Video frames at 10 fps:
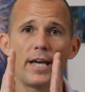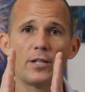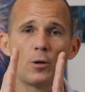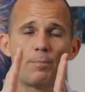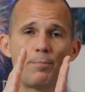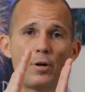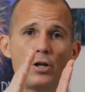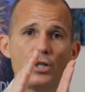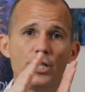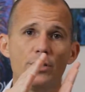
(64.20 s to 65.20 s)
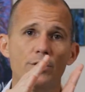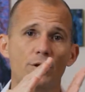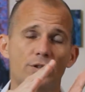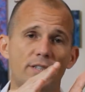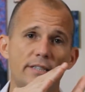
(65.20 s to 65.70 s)
that, you're pushing
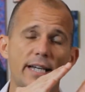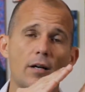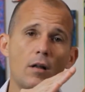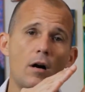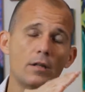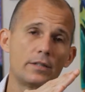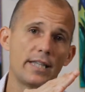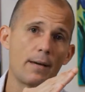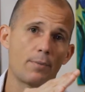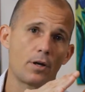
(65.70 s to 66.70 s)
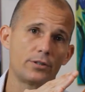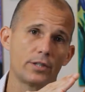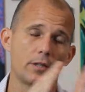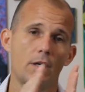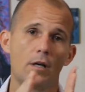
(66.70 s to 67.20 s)
your sale onto that
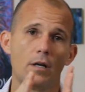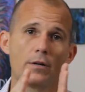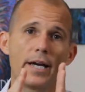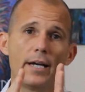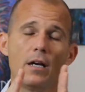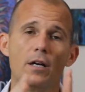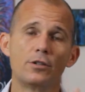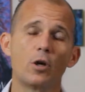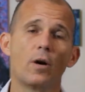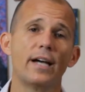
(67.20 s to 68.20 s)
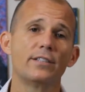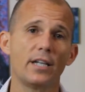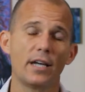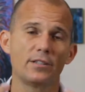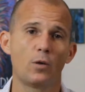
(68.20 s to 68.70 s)
person. Okay, so as
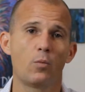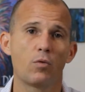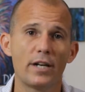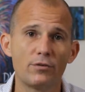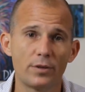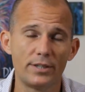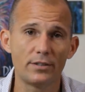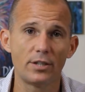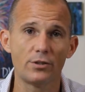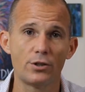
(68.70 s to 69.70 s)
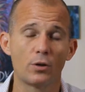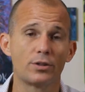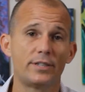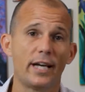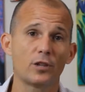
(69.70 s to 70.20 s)
a raised resistance, your
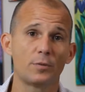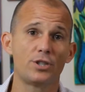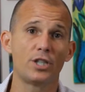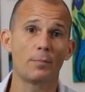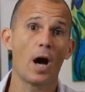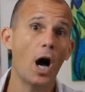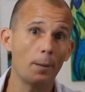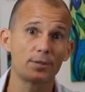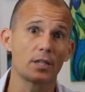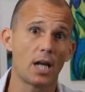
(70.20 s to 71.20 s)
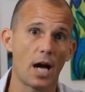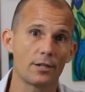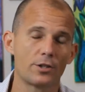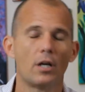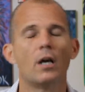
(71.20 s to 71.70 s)
salesmanship ups a
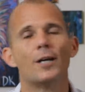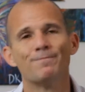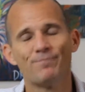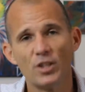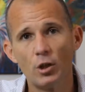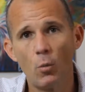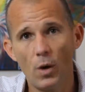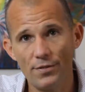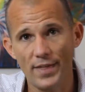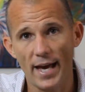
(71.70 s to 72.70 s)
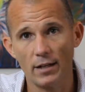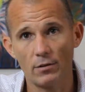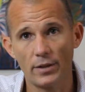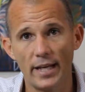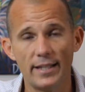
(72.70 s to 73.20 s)
notch. You don't want that.
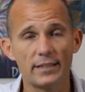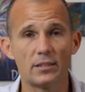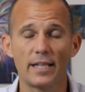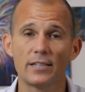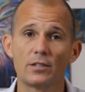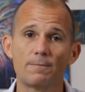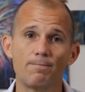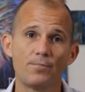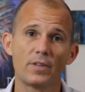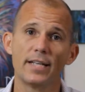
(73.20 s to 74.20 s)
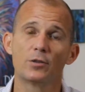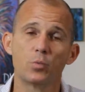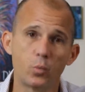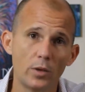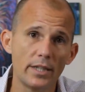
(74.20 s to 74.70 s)
Okay, it's
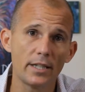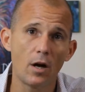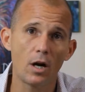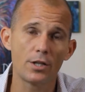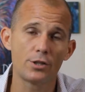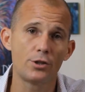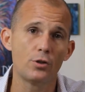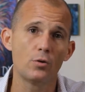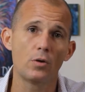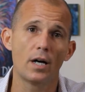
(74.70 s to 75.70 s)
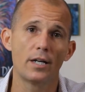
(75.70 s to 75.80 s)
really hard to do.